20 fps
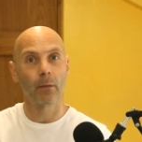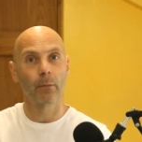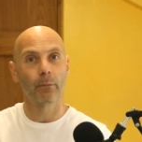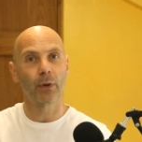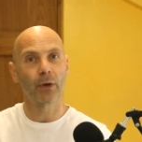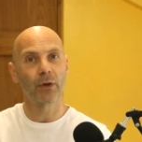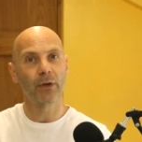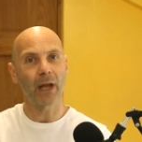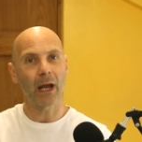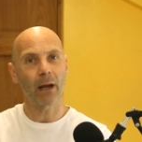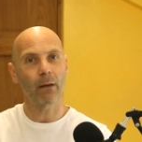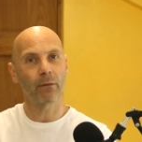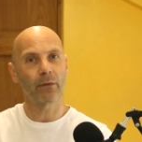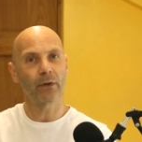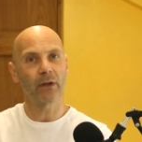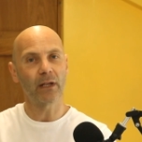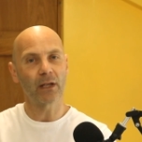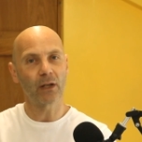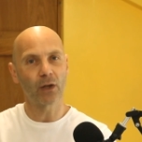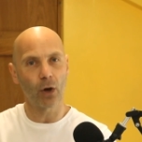But now
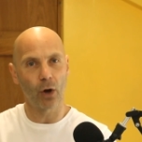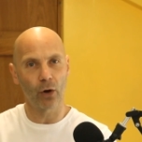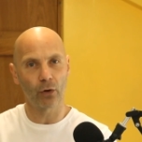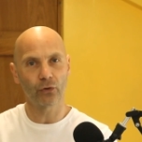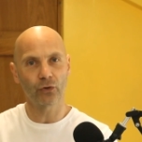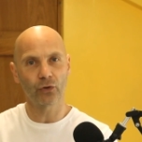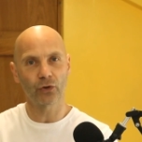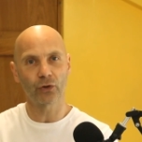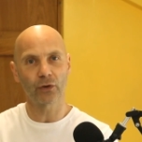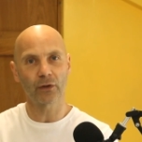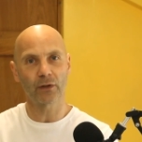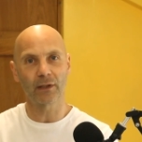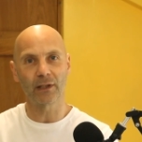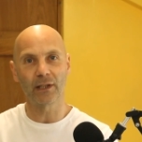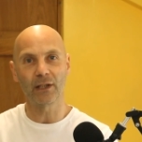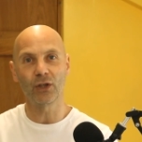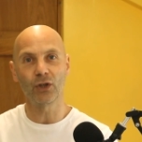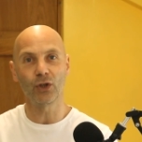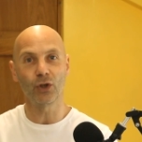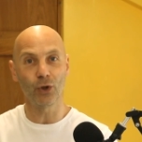that he
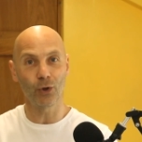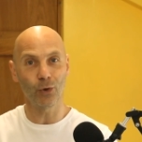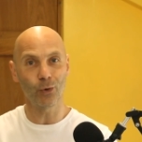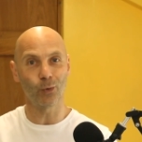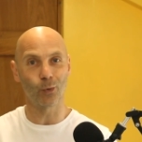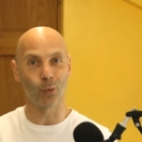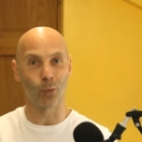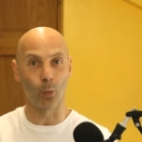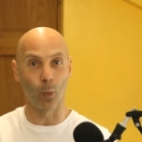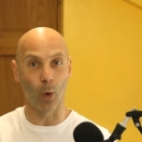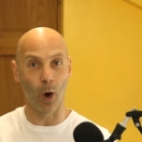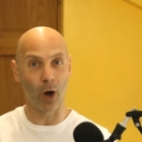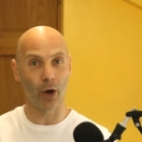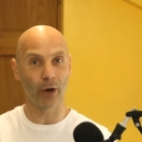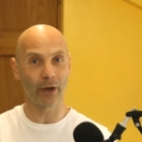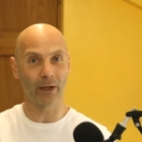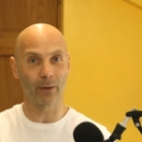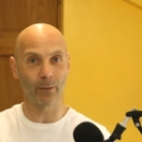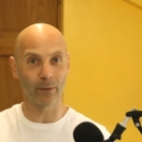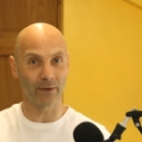consciously knew
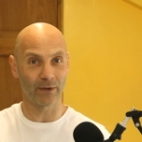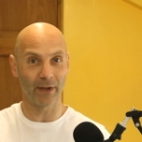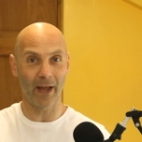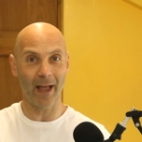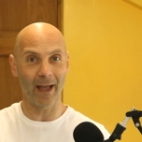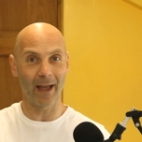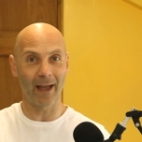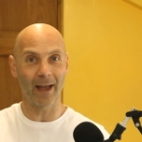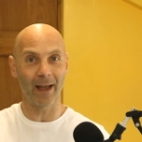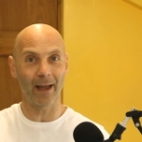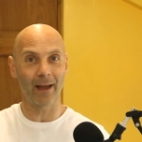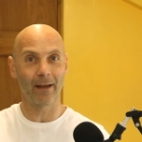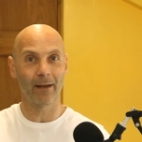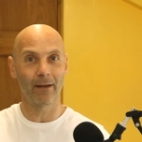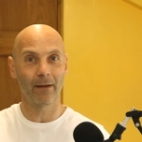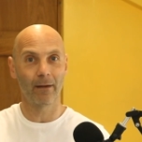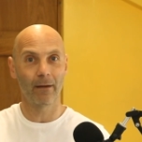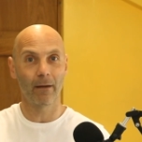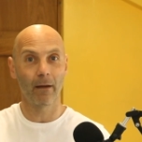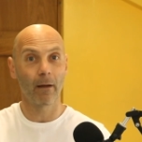why it was there,
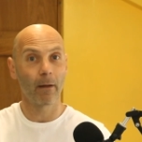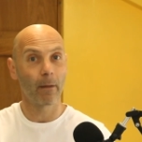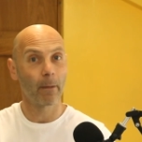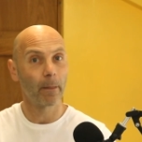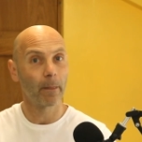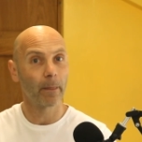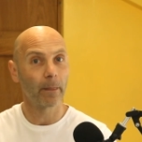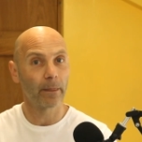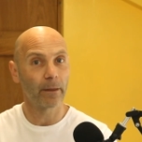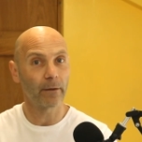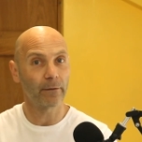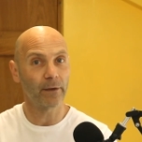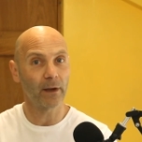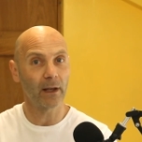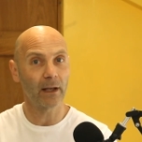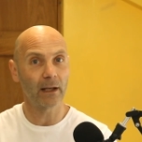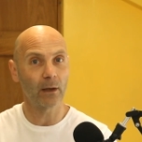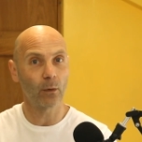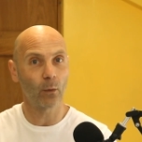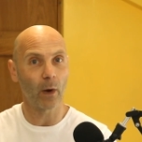the
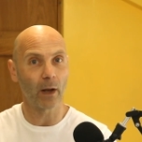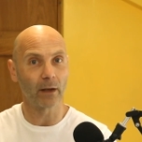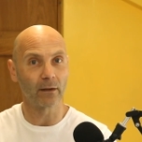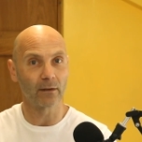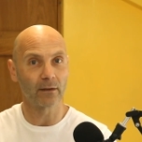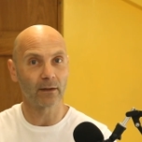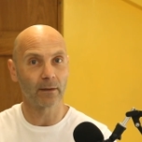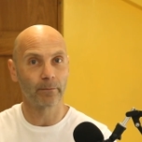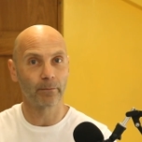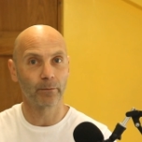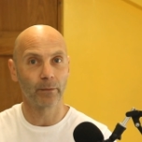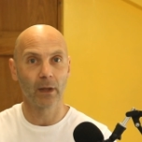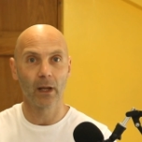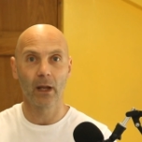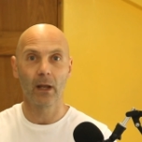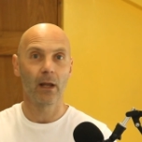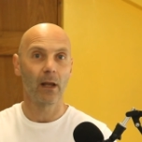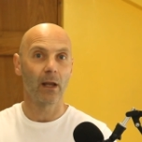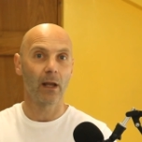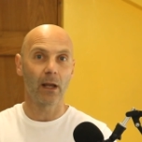feeling went.
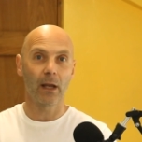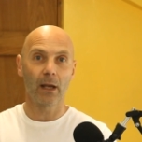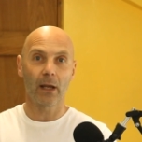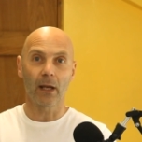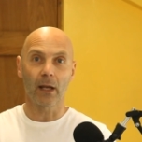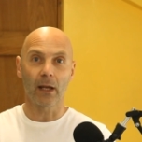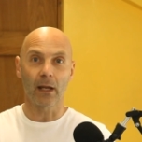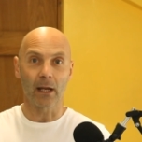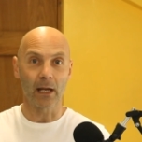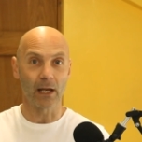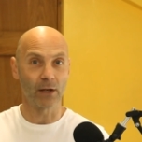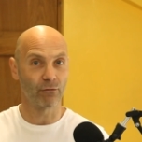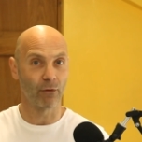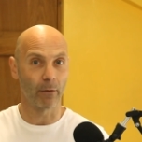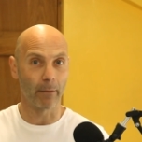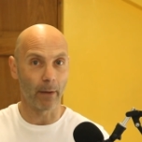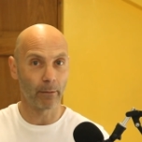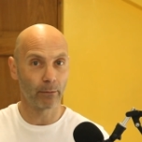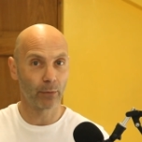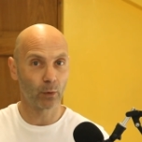He'd
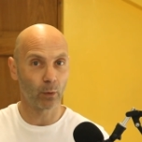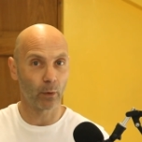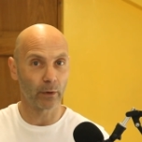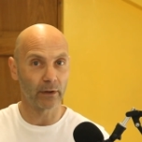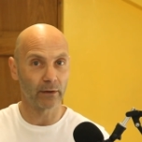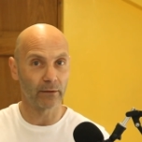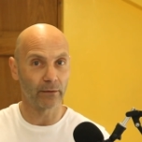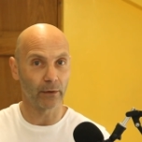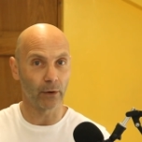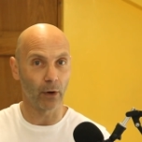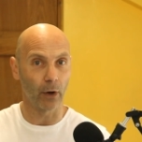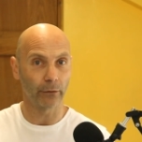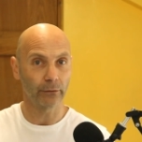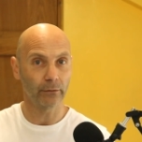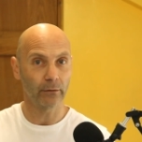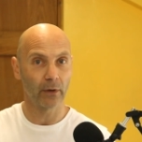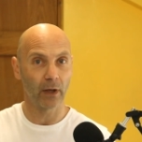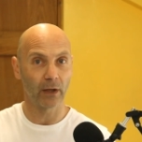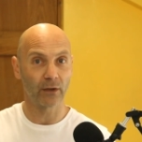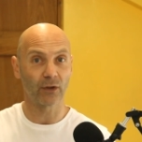remembered what he'd
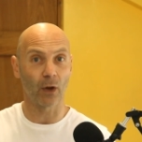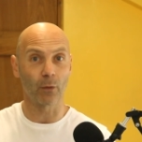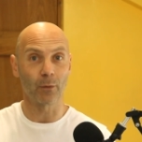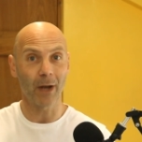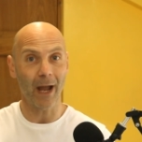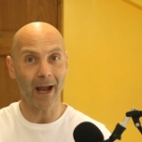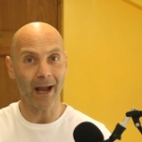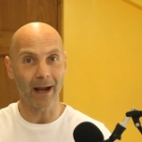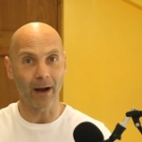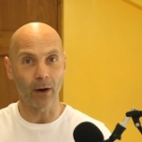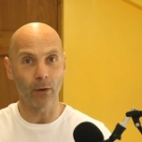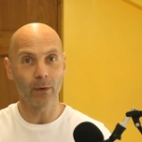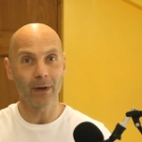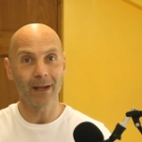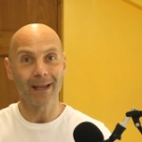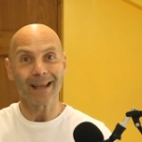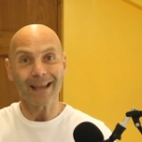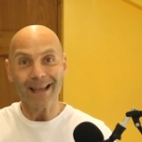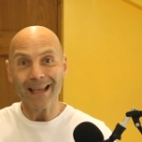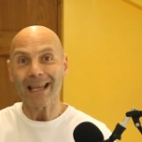forgotten, and so now,
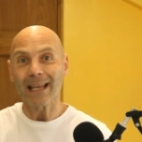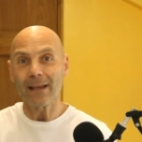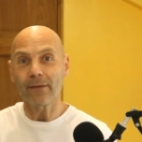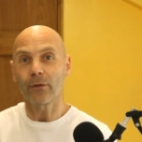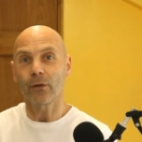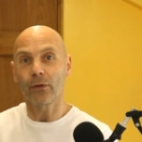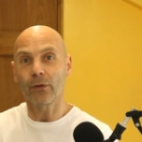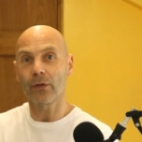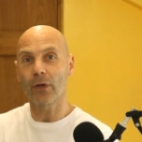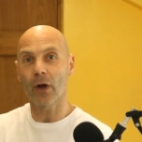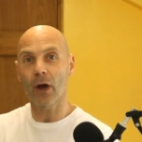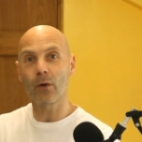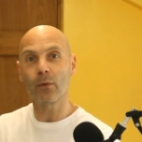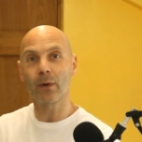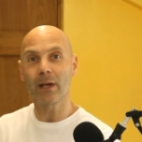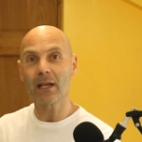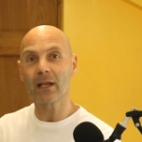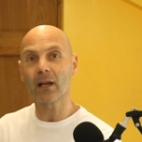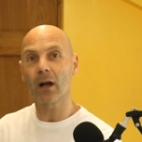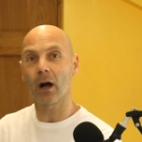even though
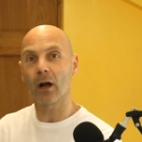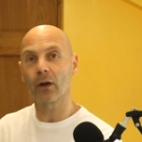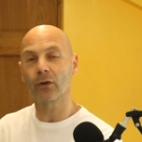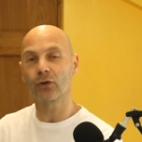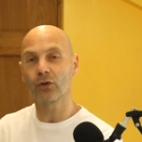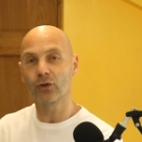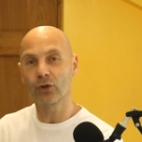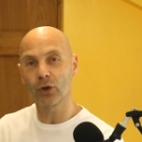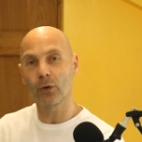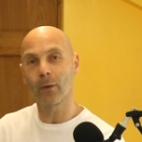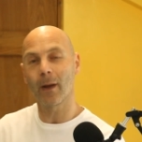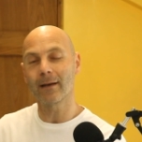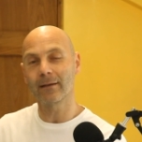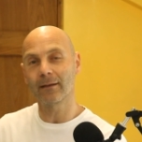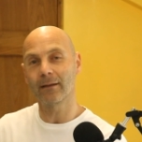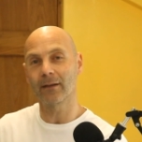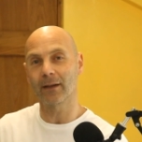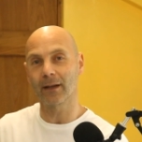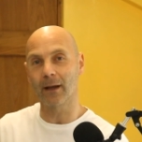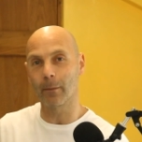he can't do
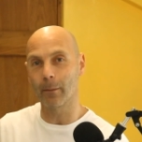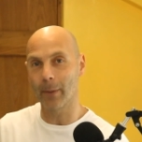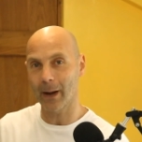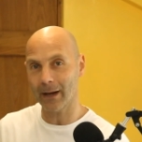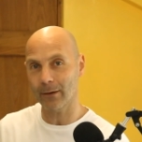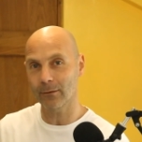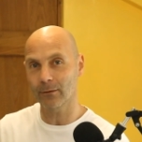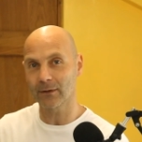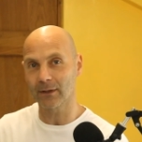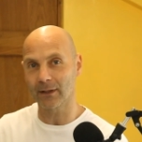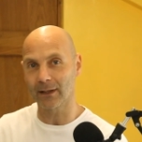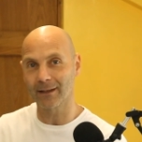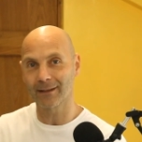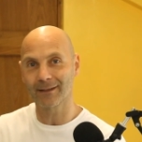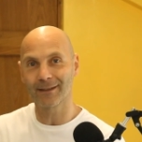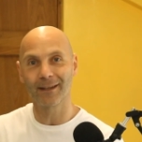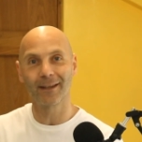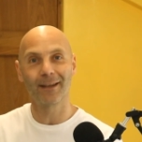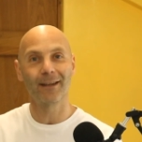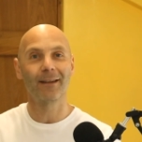anything about
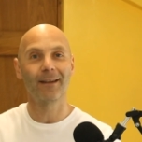it,